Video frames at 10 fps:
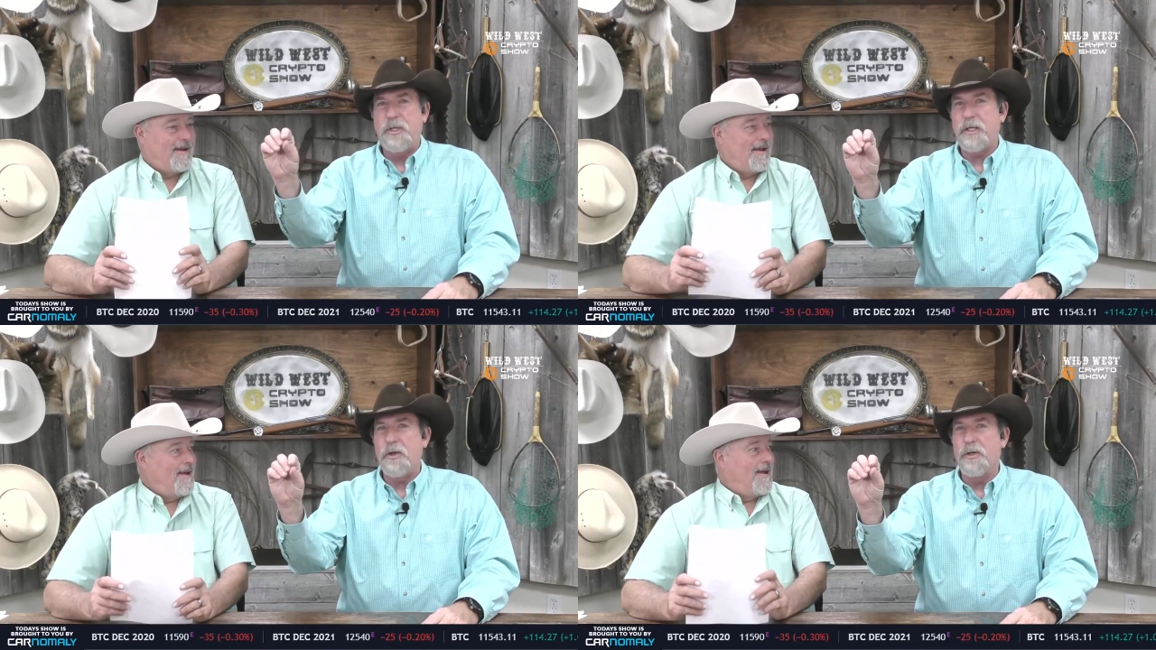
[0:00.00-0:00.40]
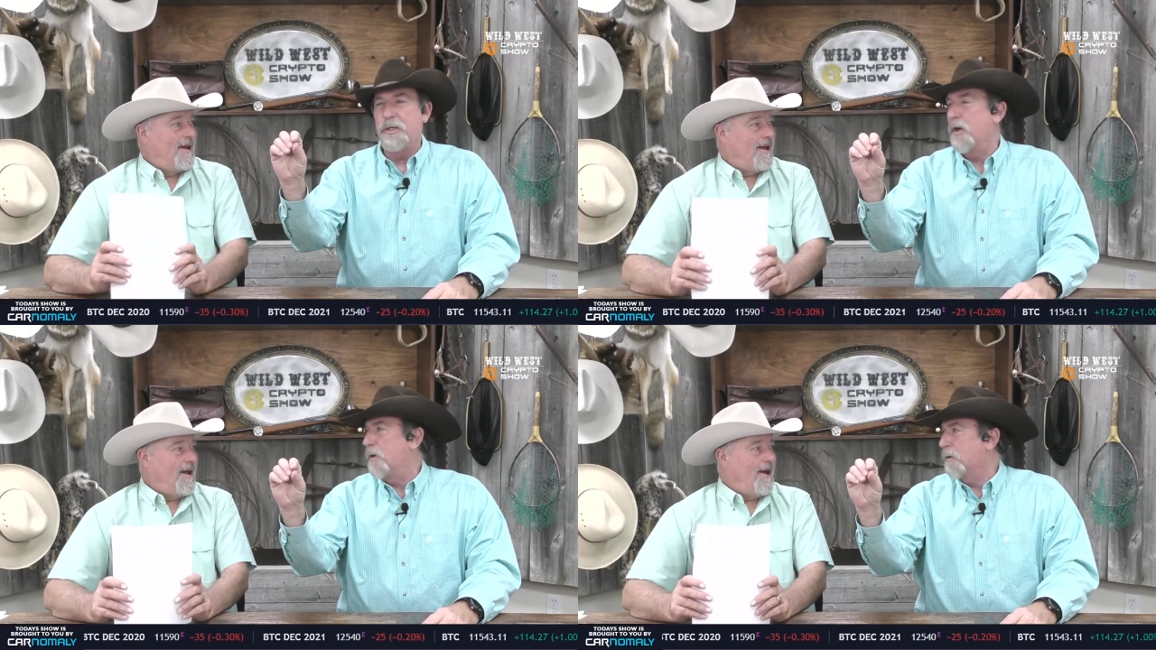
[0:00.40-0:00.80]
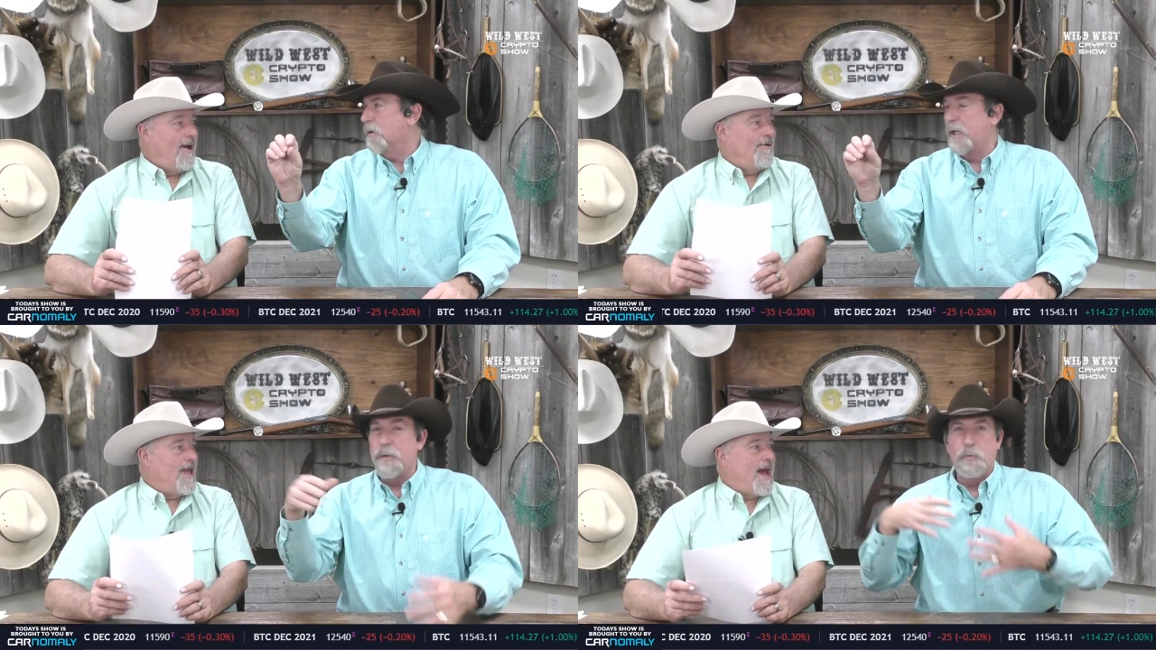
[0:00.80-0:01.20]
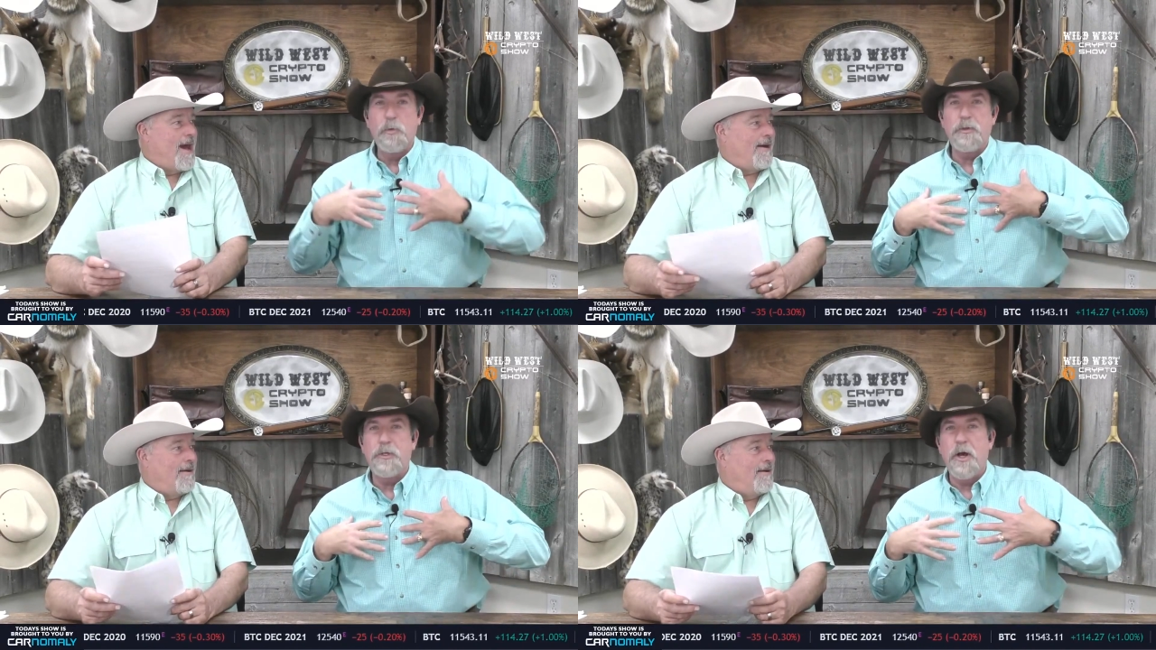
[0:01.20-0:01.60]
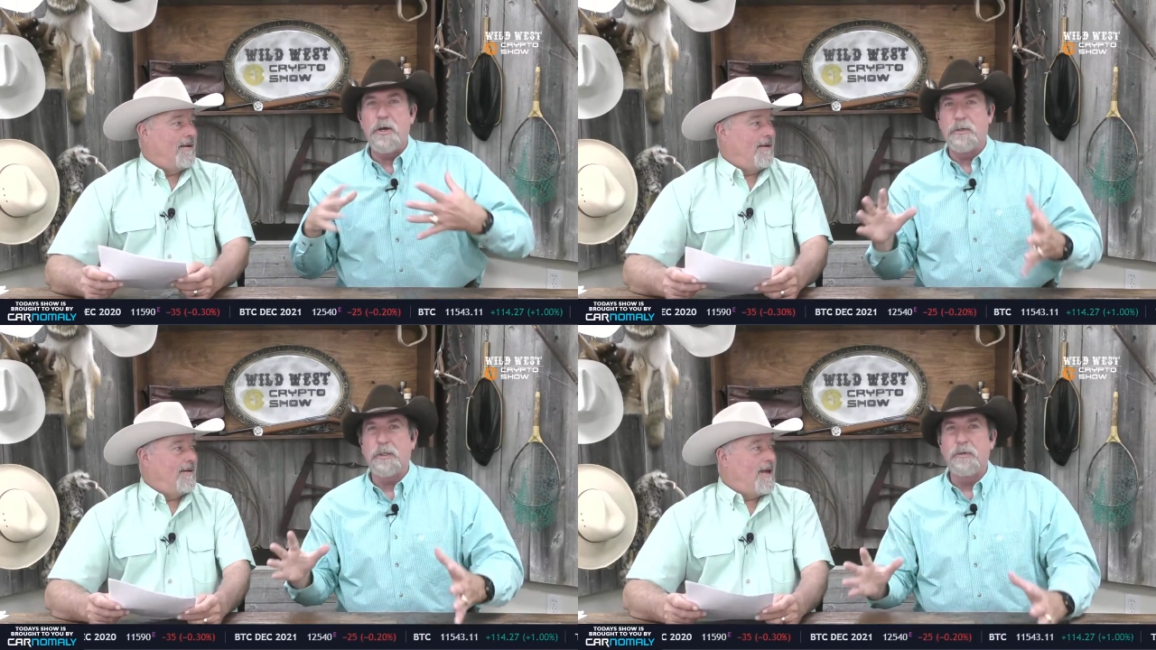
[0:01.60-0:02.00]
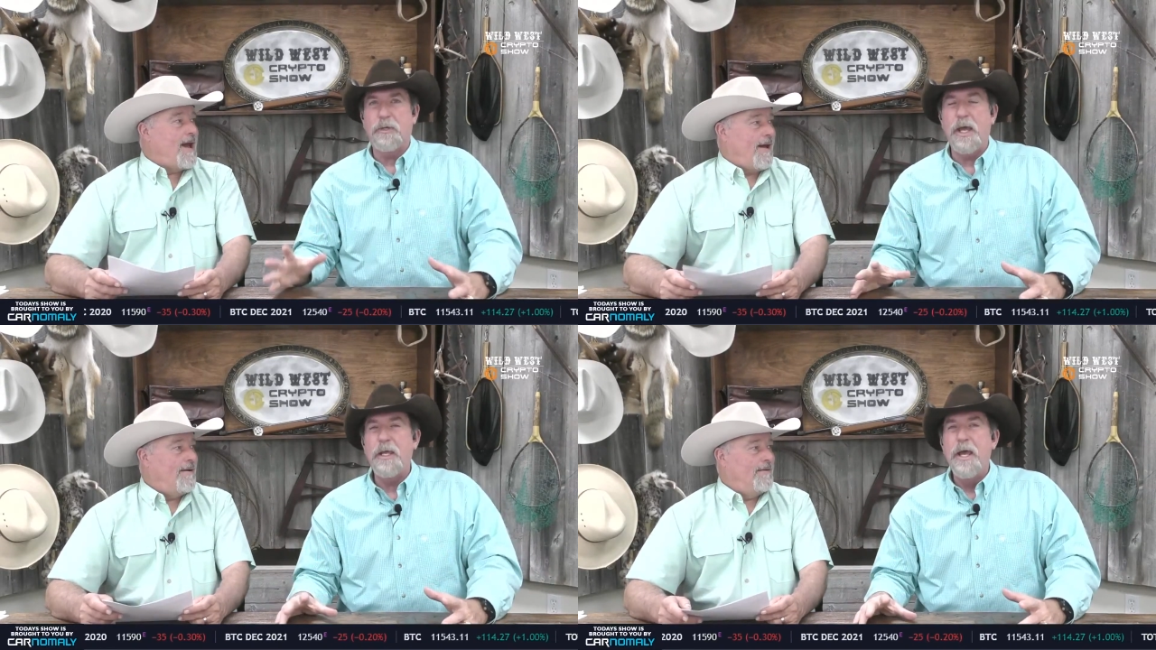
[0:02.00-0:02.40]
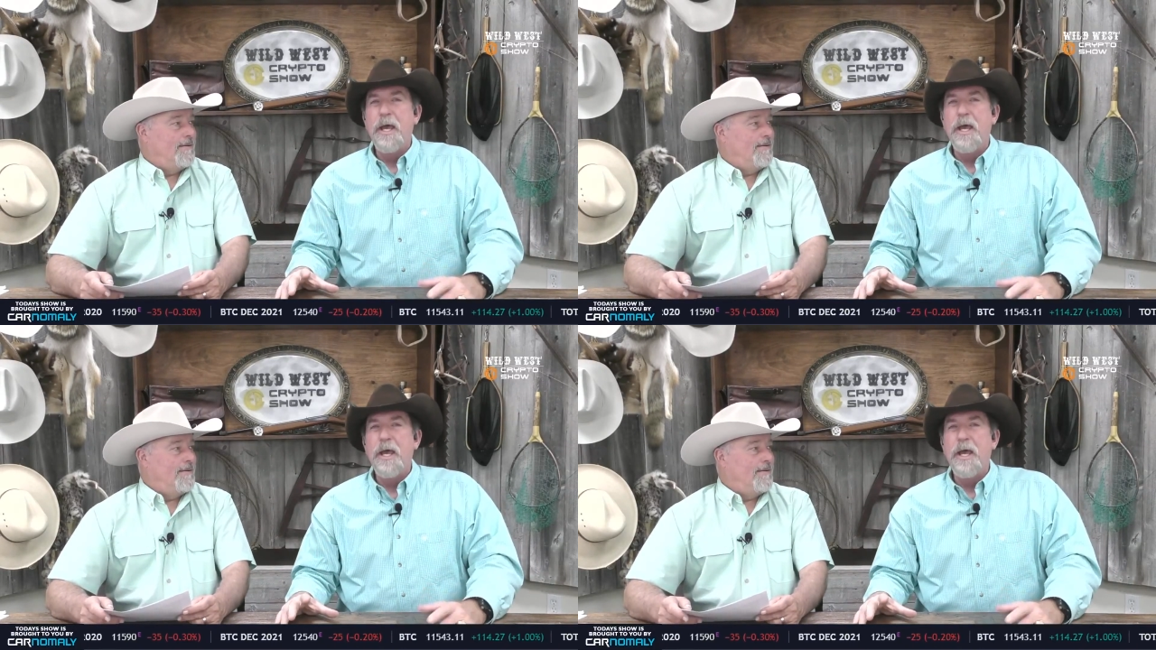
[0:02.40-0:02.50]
Speaker 1: tick on a dog. Oh yeah, we're the dog. Okay.